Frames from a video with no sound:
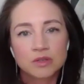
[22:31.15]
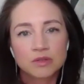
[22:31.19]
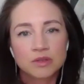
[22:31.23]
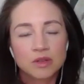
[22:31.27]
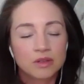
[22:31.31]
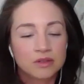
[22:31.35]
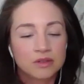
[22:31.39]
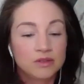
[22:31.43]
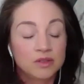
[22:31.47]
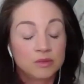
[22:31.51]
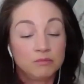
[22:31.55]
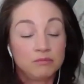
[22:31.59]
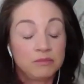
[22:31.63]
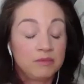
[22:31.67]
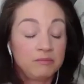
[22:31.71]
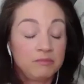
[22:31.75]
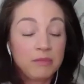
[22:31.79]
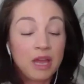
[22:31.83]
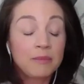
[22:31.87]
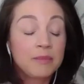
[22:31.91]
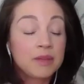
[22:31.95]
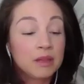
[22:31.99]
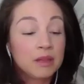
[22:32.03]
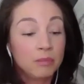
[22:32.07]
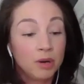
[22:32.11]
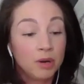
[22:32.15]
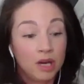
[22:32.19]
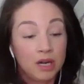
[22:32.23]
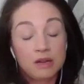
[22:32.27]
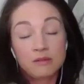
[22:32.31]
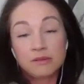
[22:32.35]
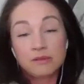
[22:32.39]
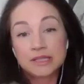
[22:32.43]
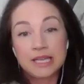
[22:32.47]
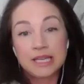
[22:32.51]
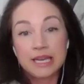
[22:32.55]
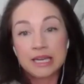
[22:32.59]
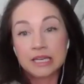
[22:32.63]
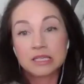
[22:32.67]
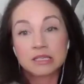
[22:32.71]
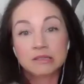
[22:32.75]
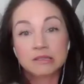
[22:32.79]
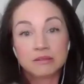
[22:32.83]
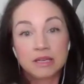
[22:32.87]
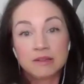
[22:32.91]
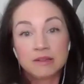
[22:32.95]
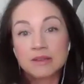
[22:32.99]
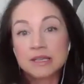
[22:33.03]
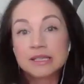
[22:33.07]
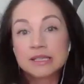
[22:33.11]
Just maybe the body was
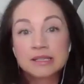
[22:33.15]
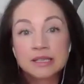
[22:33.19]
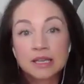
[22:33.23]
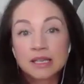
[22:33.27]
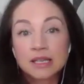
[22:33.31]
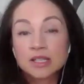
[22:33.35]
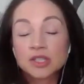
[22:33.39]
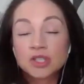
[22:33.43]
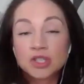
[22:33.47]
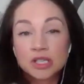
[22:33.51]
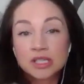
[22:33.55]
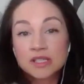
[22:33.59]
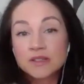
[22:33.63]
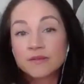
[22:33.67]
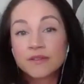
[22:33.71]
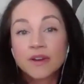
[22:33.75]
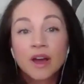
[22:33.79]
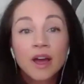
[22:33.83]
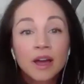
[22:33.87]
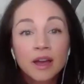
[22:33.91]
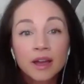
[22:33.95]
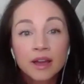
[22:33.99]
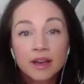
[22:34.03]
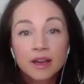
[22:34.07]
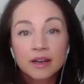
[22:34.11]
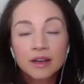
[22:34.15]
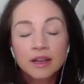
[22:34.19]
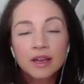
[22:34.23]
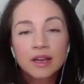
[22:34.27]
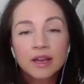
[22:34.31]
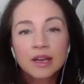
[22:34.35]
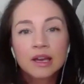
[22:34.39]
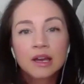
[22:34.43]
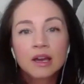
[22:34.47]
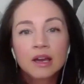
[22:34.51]
handling these things just fine